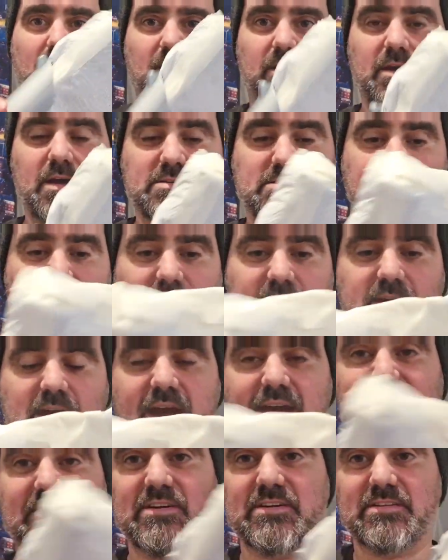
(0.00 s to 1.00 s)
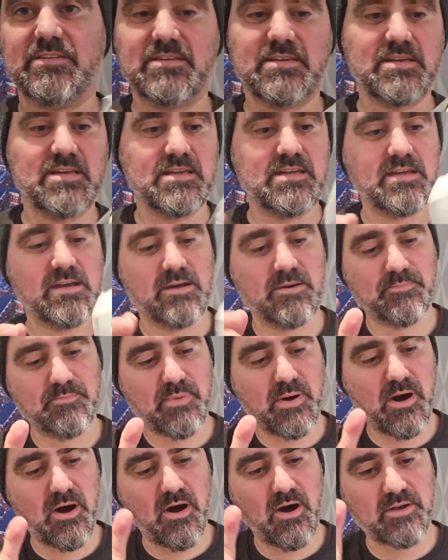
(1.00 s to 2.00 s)
Okay, so there you have it. The
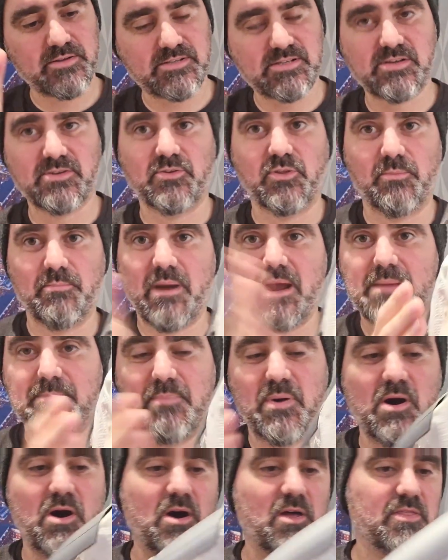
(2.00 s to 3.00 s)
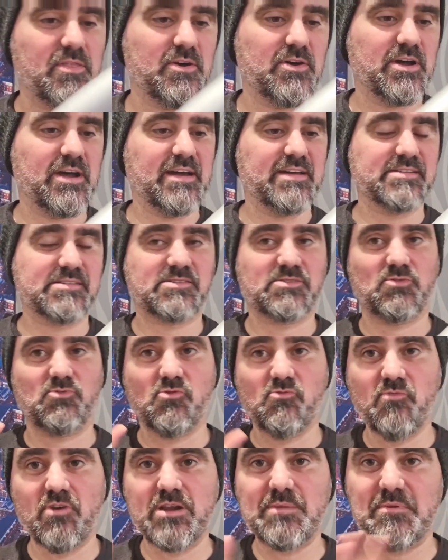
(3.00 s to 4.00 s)
main part that has
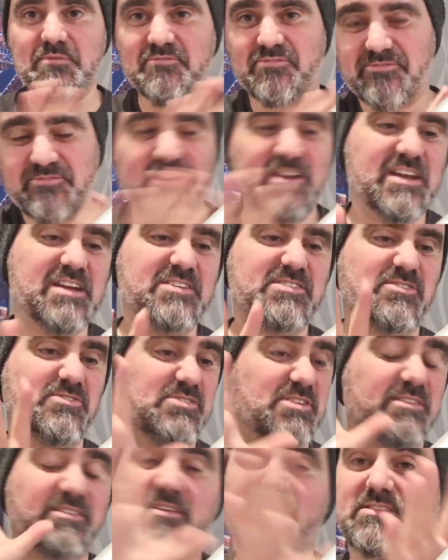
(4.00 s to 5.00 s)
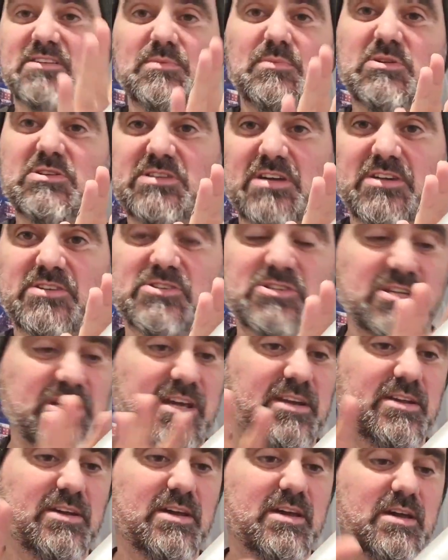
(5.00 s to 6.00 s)
already been finished, because it doesn't need to be touched
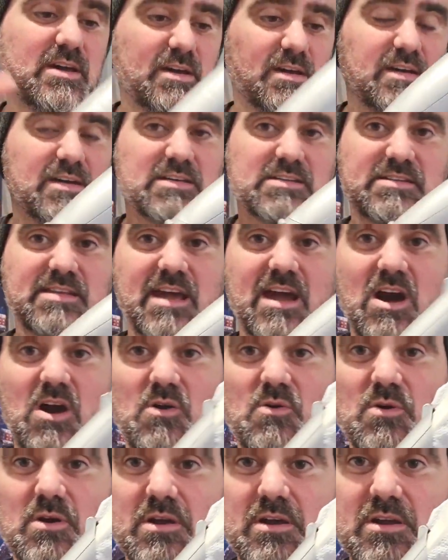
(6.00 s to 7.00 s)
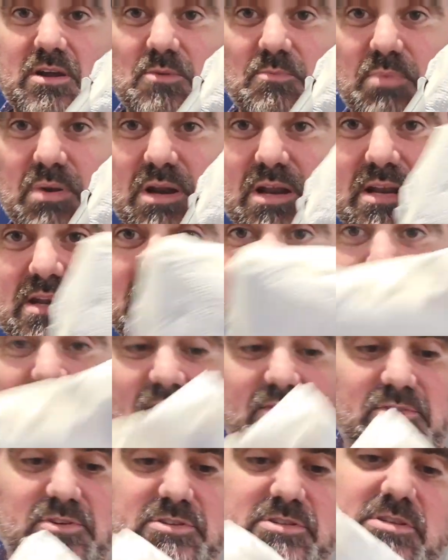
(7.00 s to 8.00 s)
again, is now completely
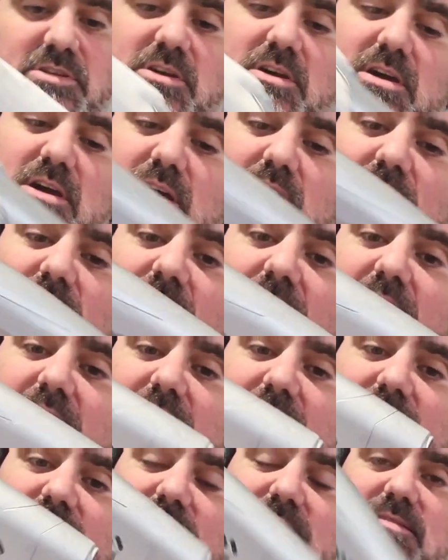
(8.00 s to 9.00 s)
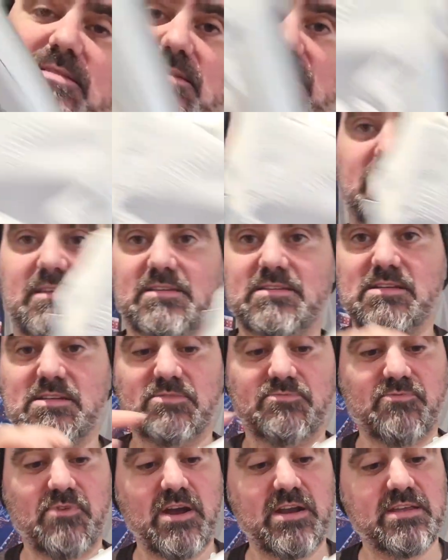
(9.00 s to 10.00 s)
covered, and this
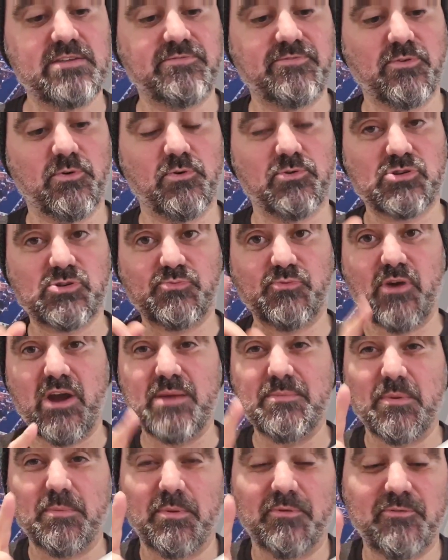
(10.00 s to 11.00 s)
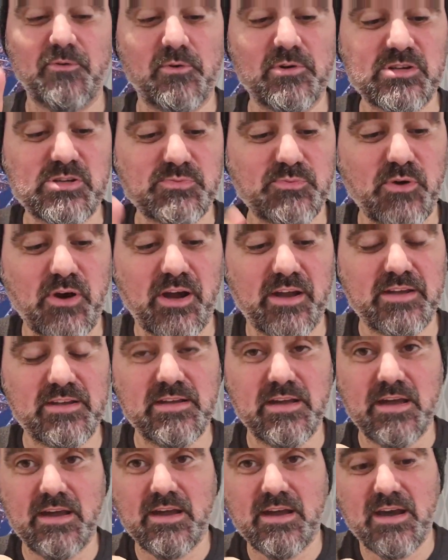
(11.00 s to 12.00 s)
is ready for spraying. But before I
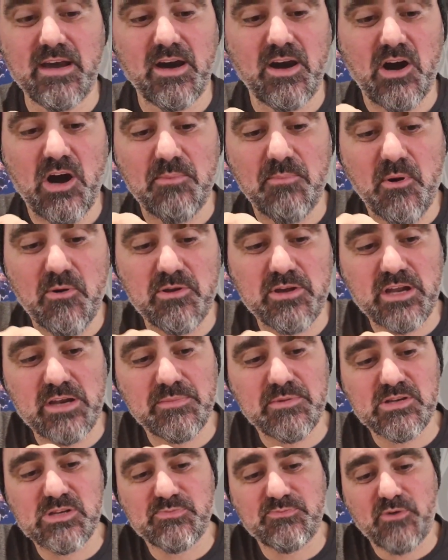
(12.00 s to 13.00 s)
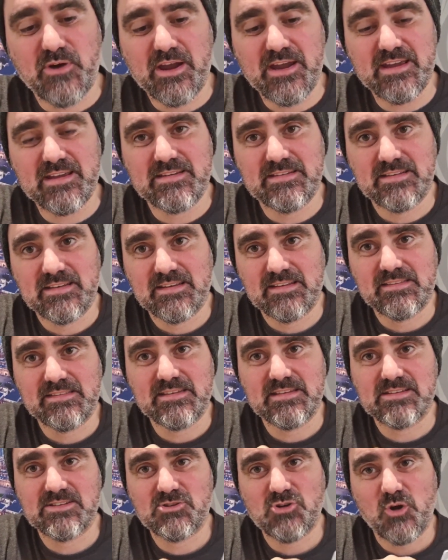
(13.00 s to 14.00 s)
spray, I'm only going to be spraying
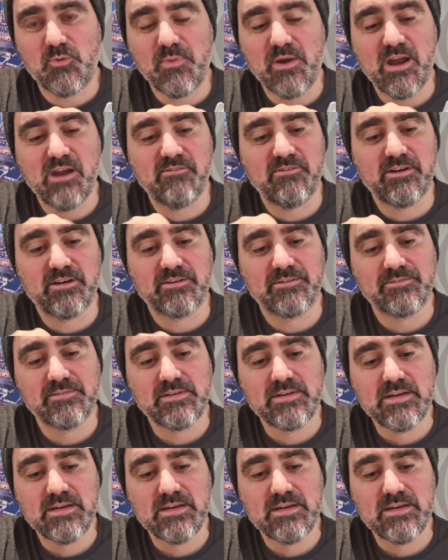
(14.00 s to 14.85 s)
this top area.